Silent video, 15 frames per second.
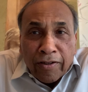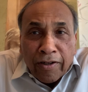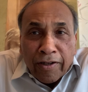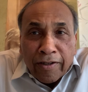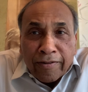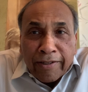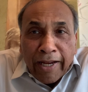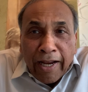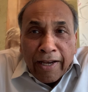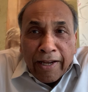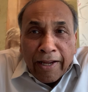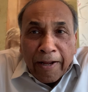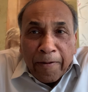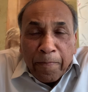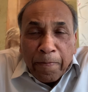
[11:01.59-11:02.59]
understanding.
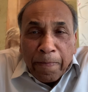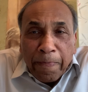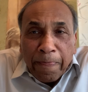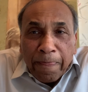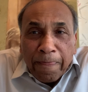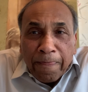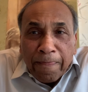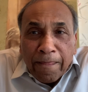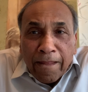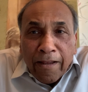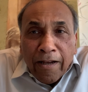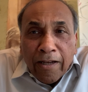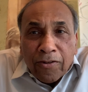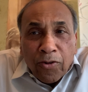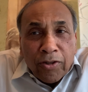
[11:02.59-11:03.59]

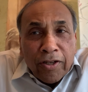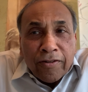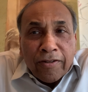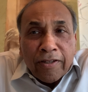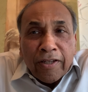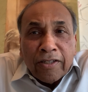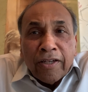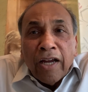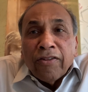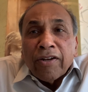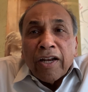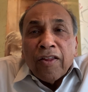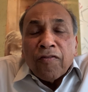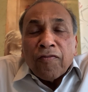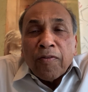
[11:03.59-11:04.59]
So this is the
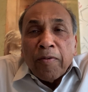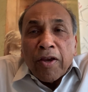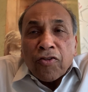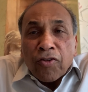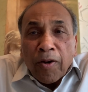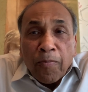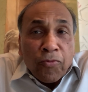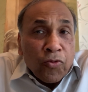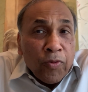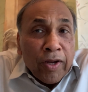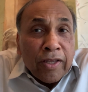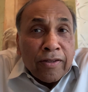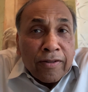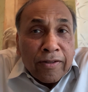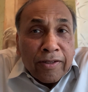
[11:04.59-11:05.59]
general information on
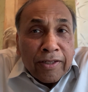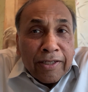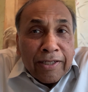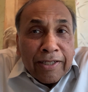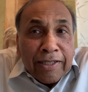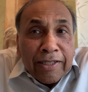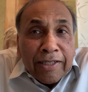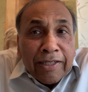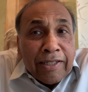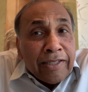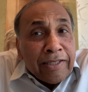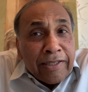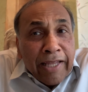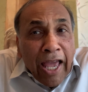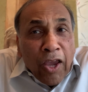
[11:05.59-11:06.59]
twins.
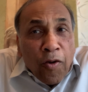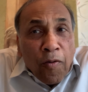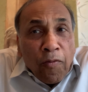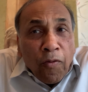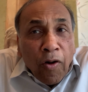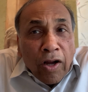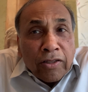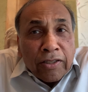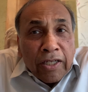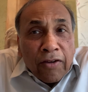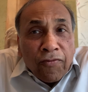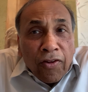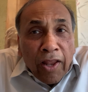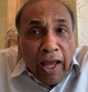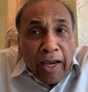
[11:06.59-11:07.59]
Thank you for watching.
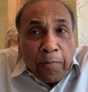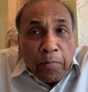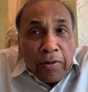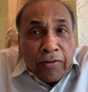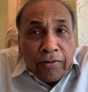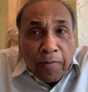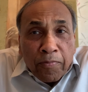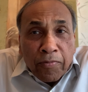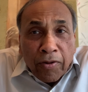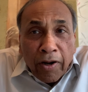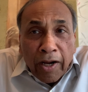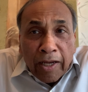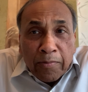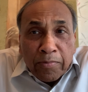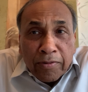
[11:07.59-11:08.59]
If you like, please
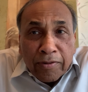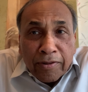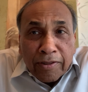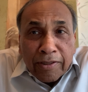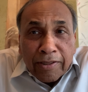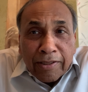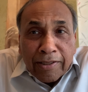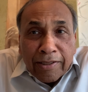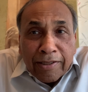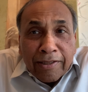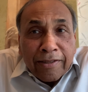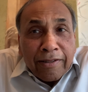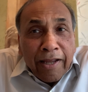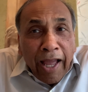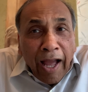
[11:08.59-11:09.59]
subscribe.
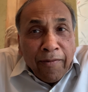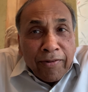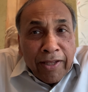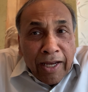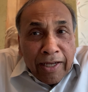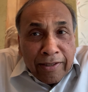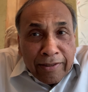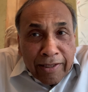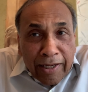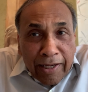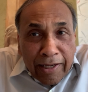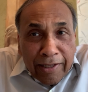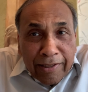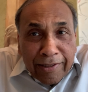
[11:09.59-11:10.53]
Have a nice day.